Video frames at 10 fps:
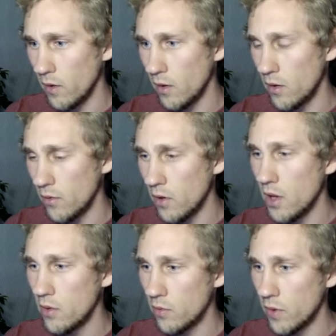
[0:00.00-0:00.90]
If
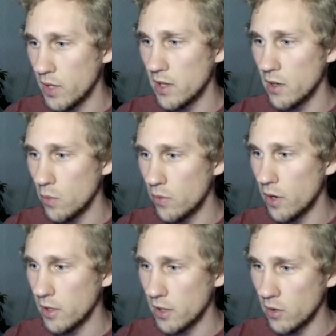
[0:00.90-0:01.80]
collide rectangle with
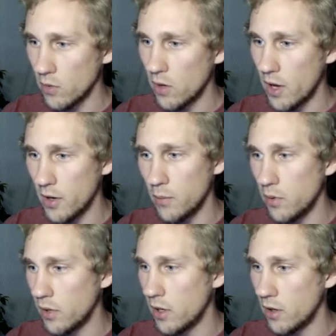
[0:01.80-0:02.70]
rectangle, item player.